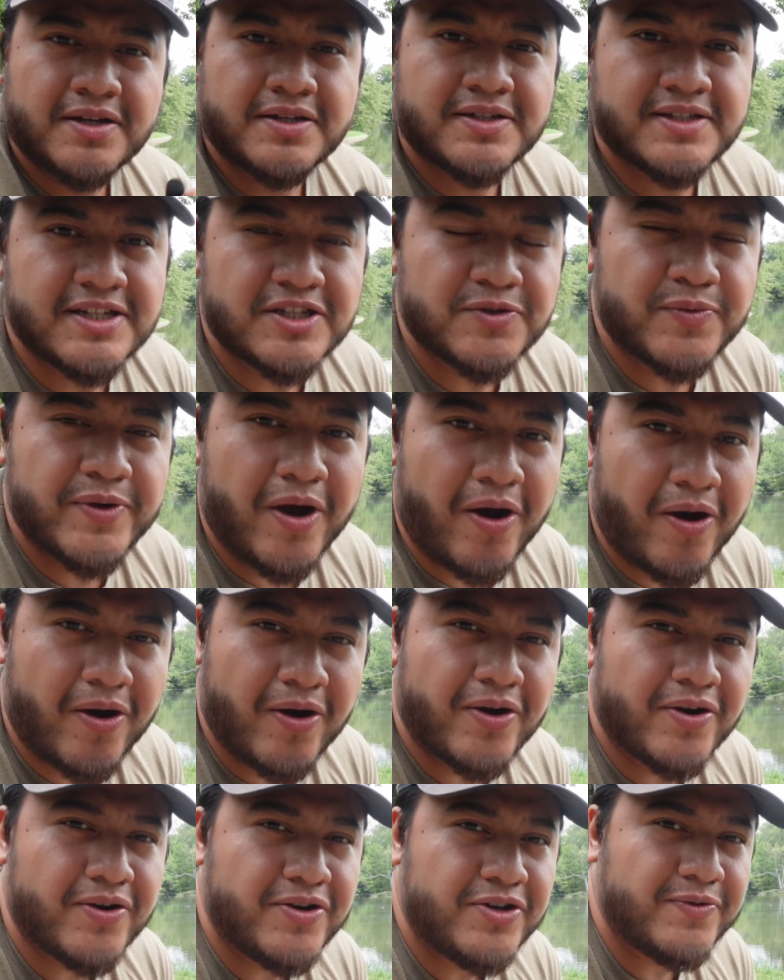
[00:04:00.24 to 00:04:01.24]
Since we
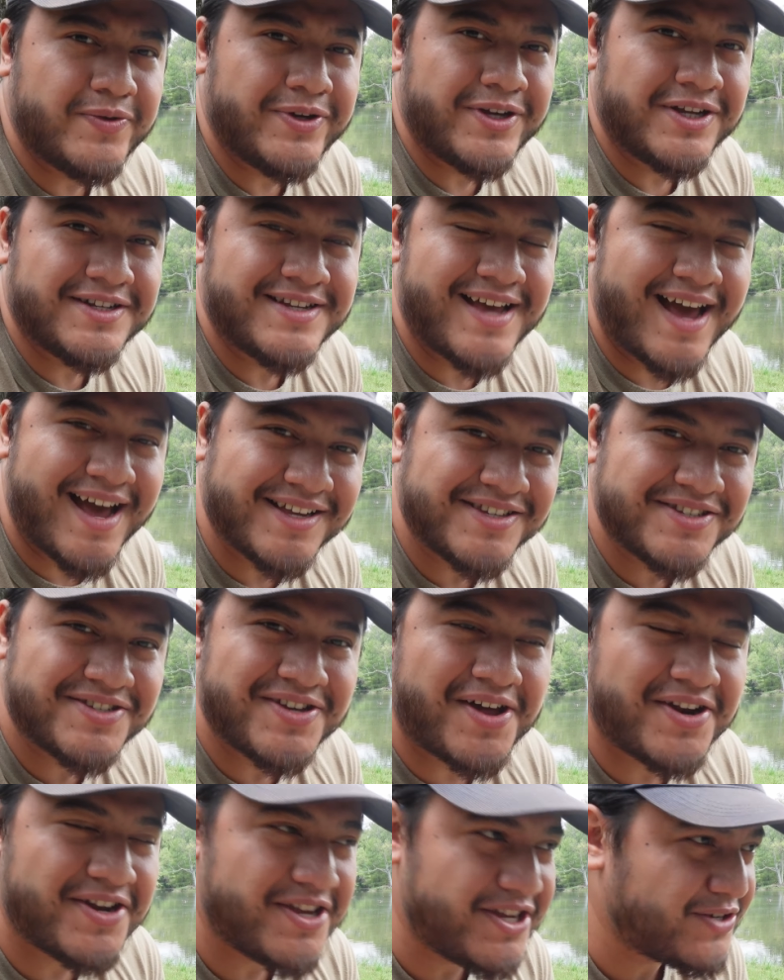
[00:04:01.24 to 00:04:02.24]
are doing tests
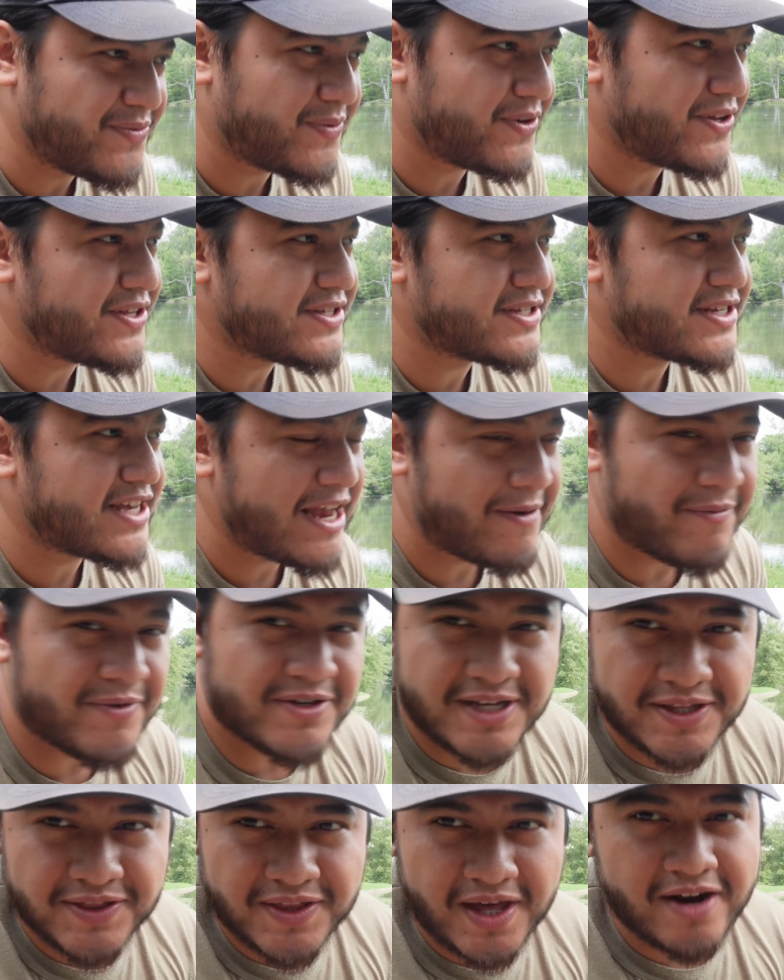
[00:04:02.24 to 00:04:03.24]
on each one of these
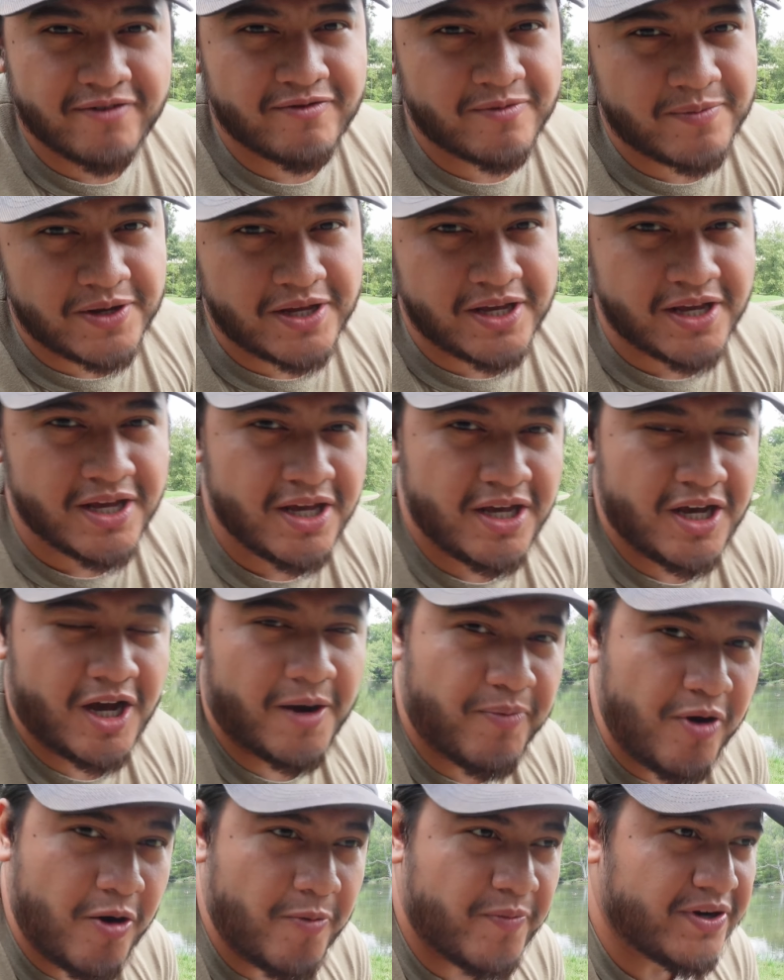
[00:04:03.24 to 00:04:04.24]
cameras, I thought it would be
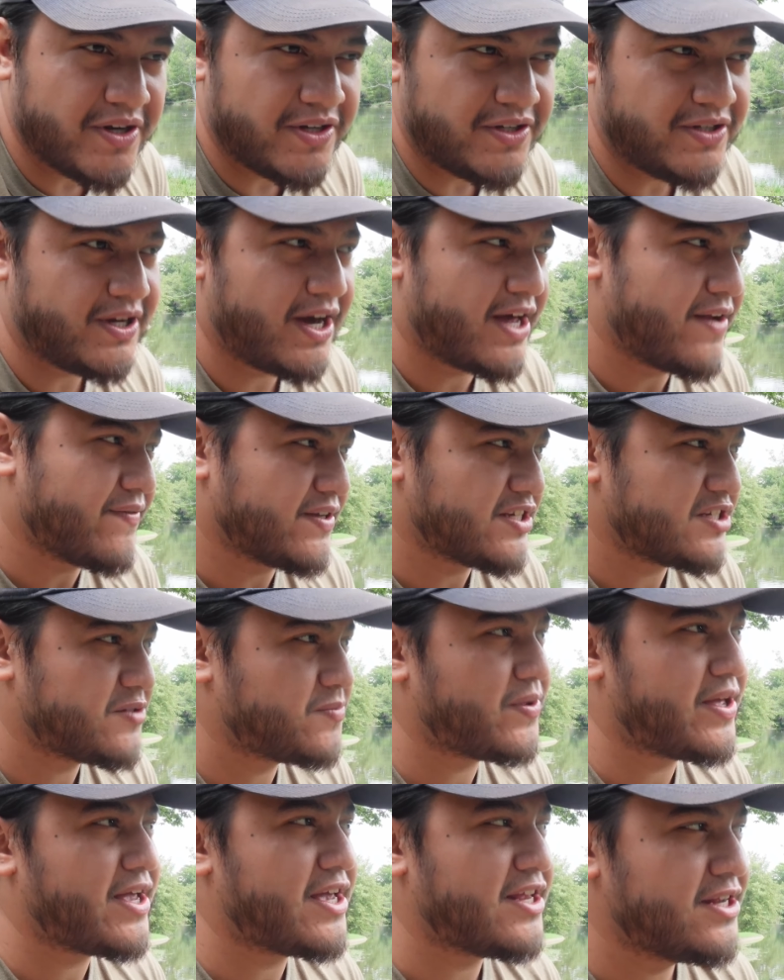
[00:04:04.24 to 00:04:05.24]
appropriate to kind of
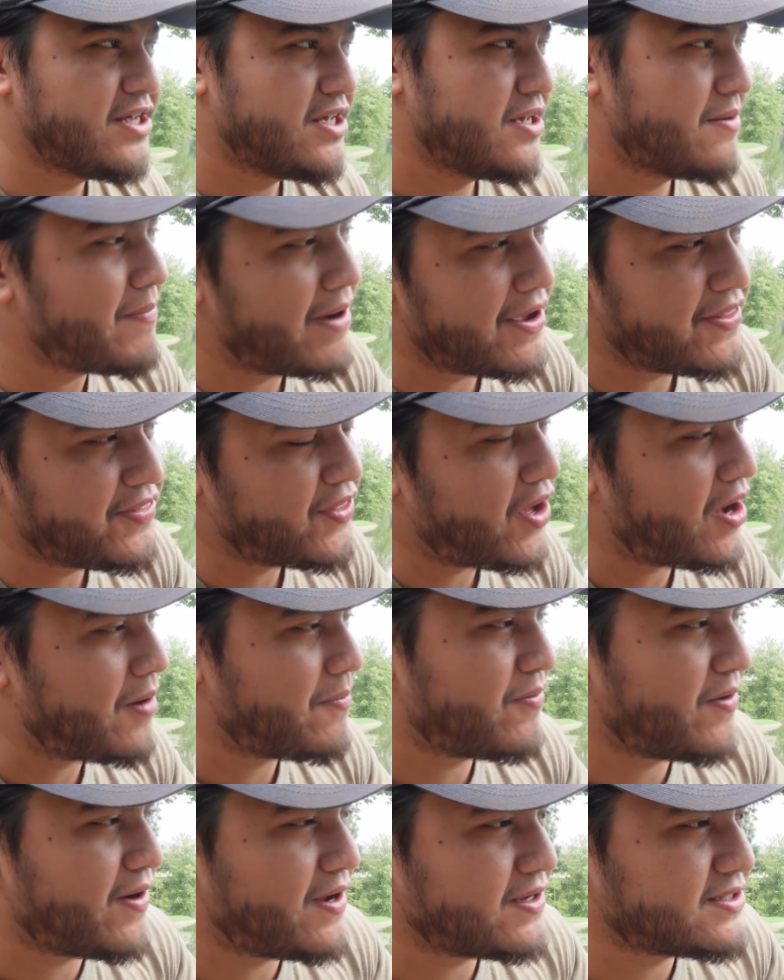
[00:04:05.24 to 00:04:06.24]
explain my thought
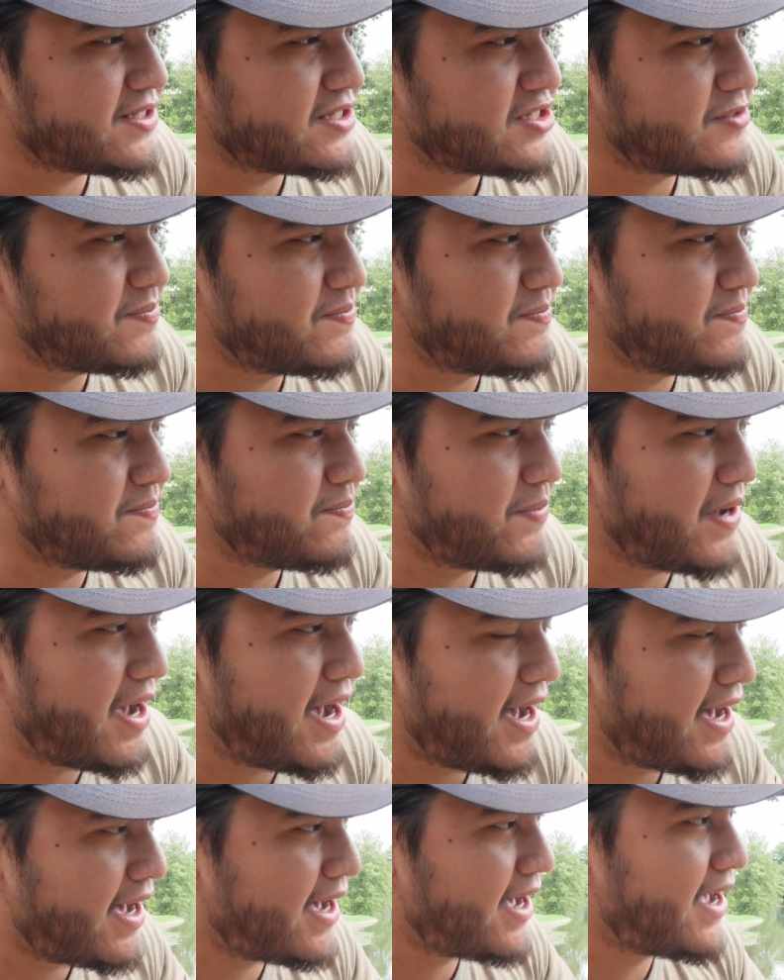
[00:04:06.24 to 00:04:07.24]
process
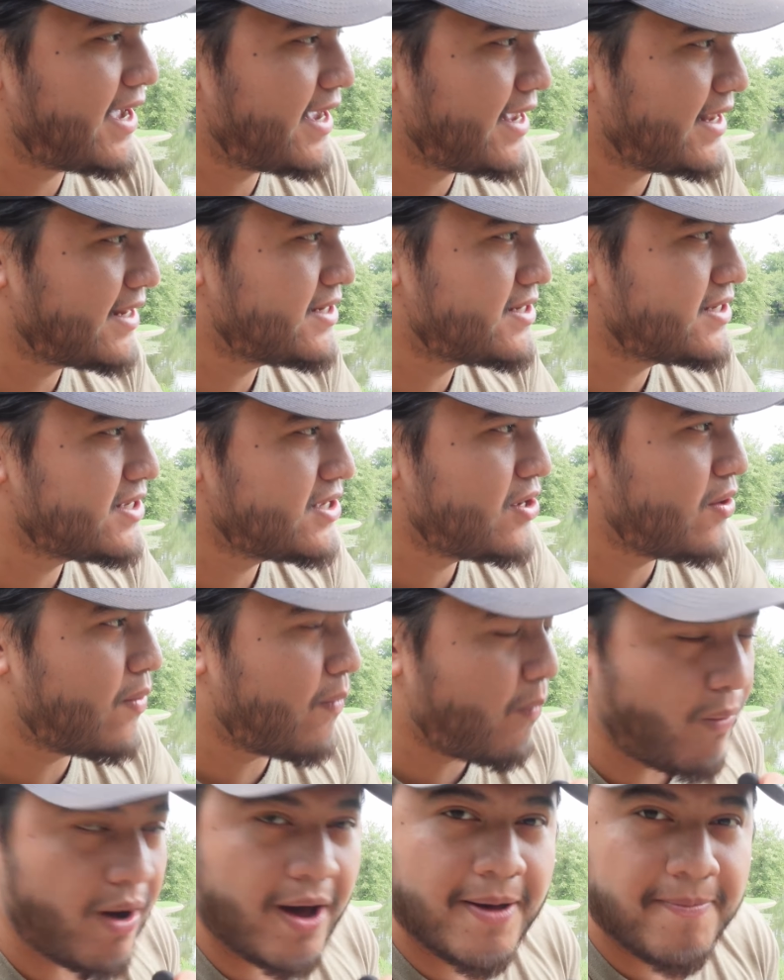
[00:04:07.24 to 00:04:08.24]
behind
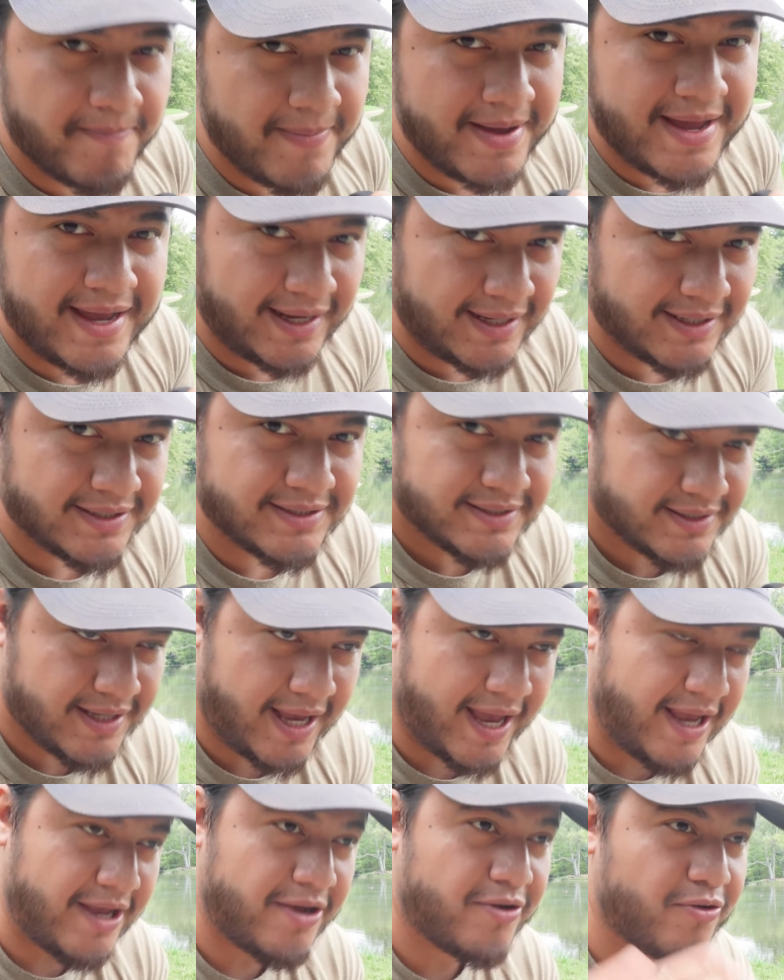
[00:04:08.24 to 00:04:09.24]
what makes
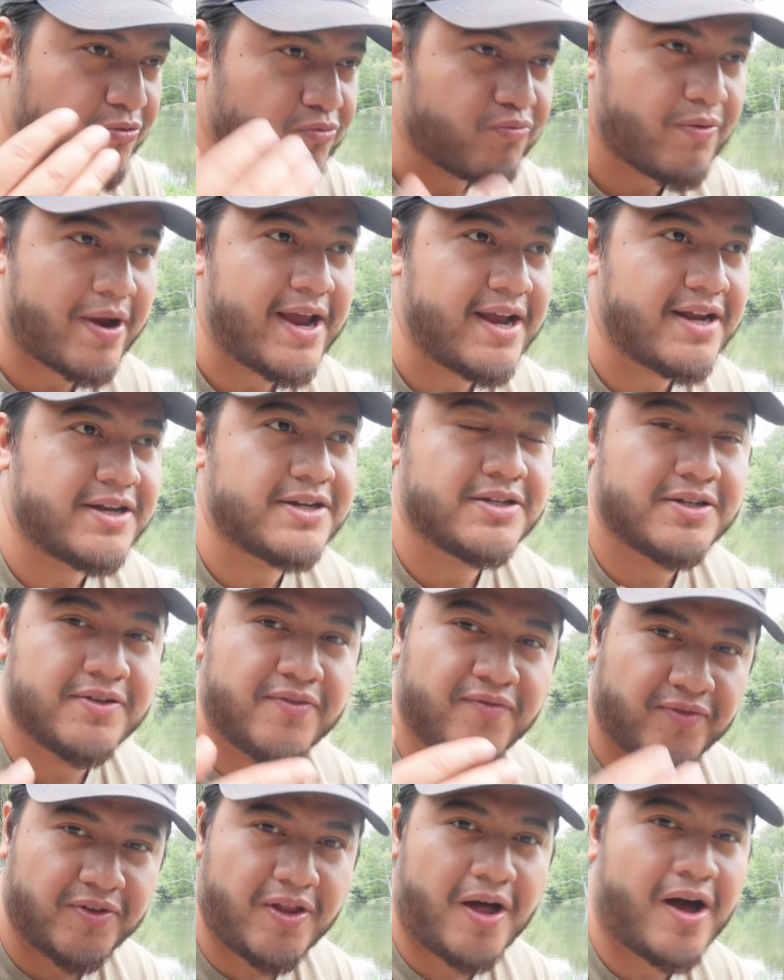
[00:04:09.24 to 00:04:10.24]
a great
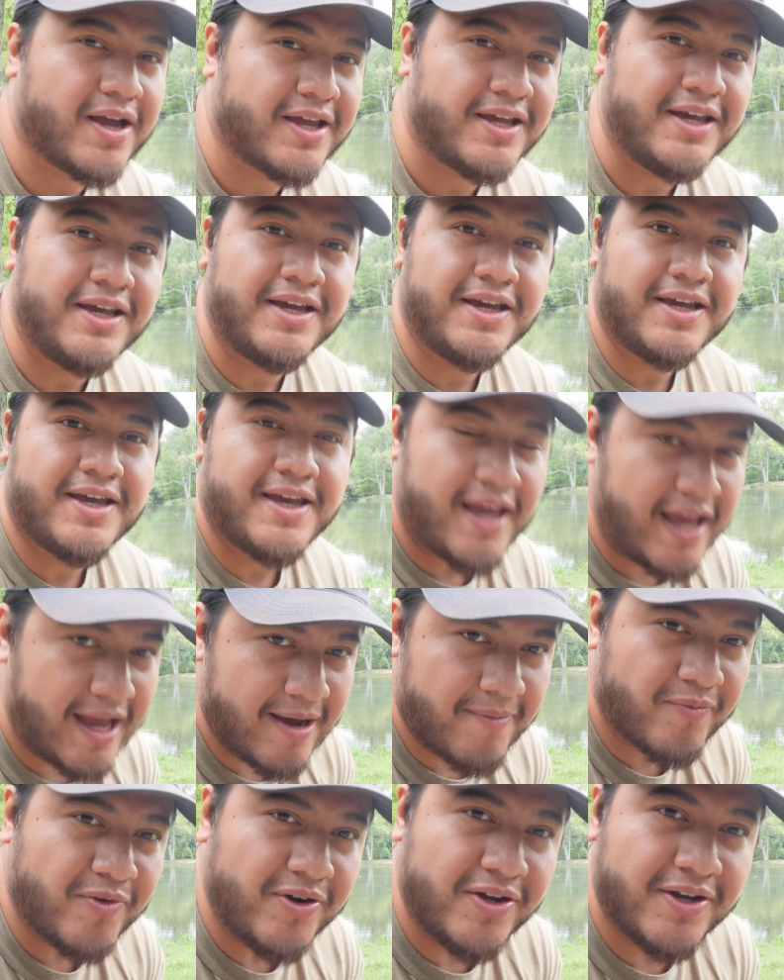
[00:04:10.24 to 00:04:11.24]
vlogging
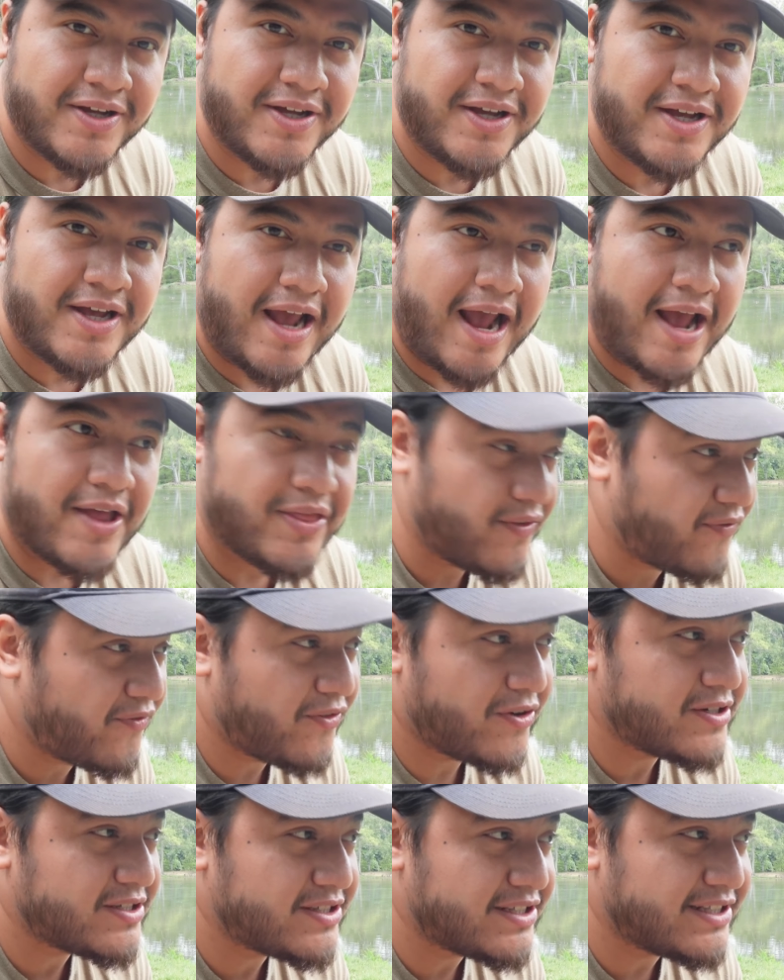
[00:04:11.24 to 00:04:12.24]
camera. And the
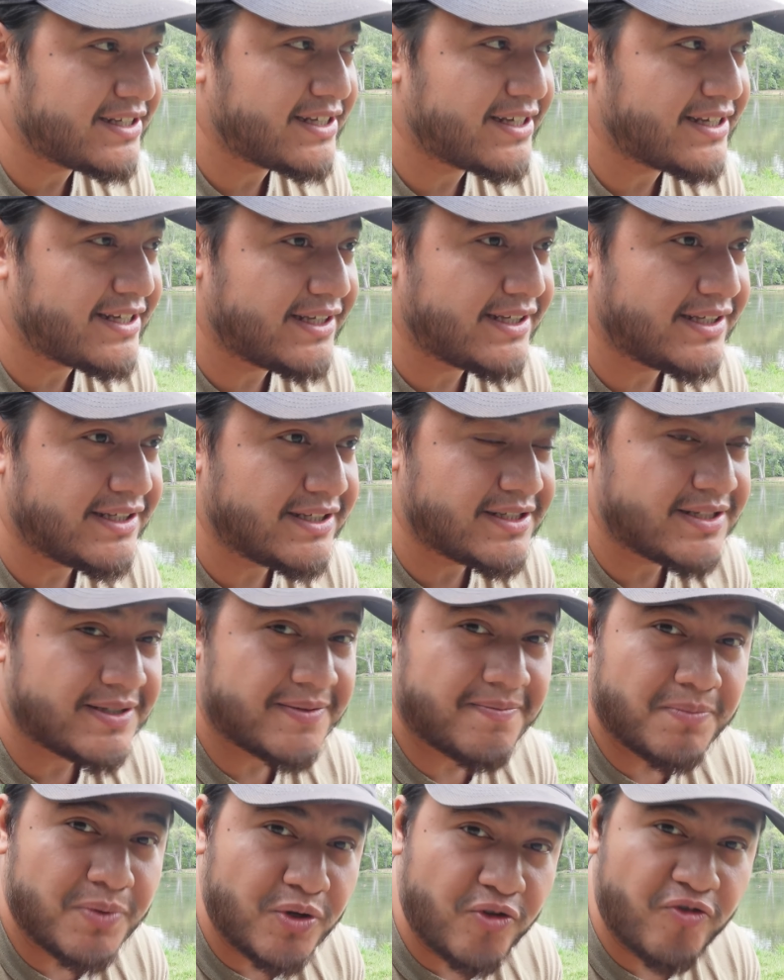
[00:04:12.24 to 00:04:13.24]
first thing is
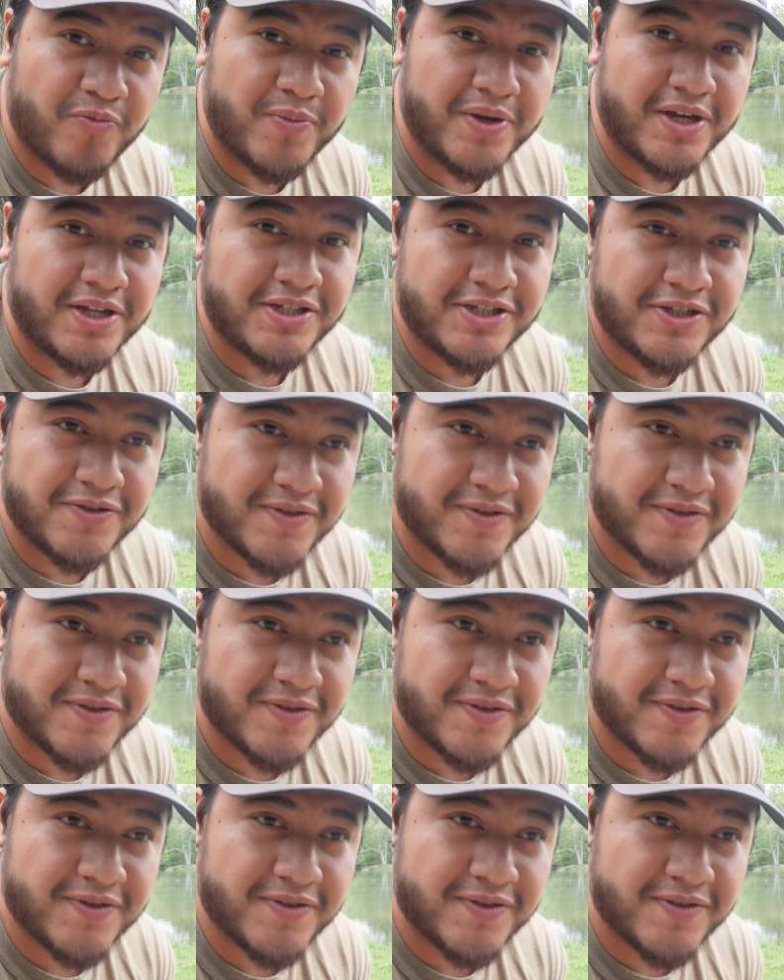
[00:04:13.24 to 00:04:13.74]
movement.